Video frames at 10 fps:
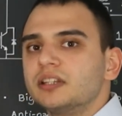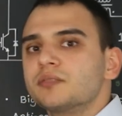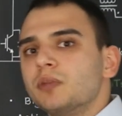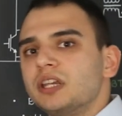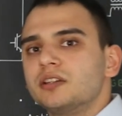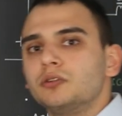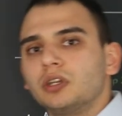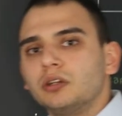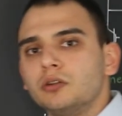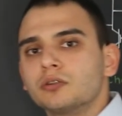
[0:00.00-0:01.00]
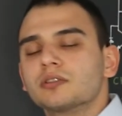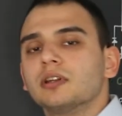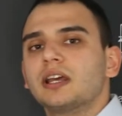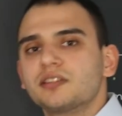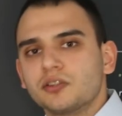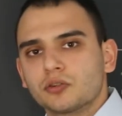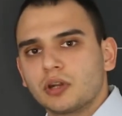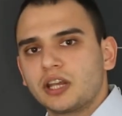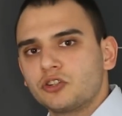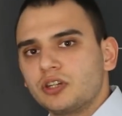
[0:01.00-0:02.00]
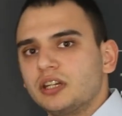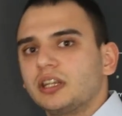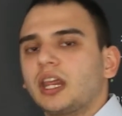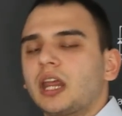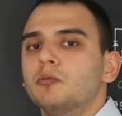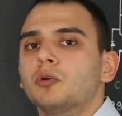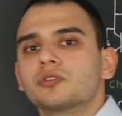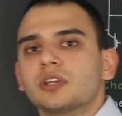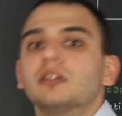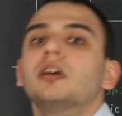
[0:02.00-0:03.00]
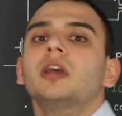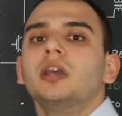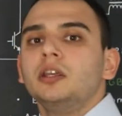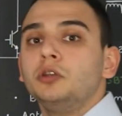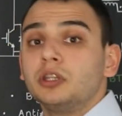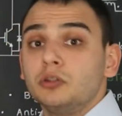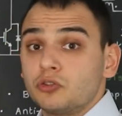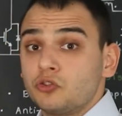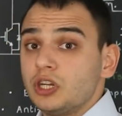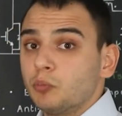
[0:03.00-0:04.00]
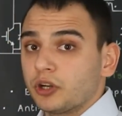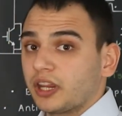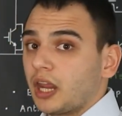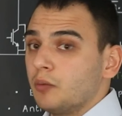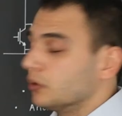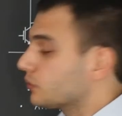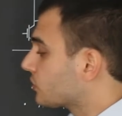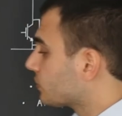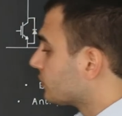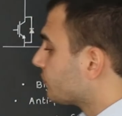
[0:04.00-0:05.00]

this means that you can use less insulation in the cables and you can use cheaper cables.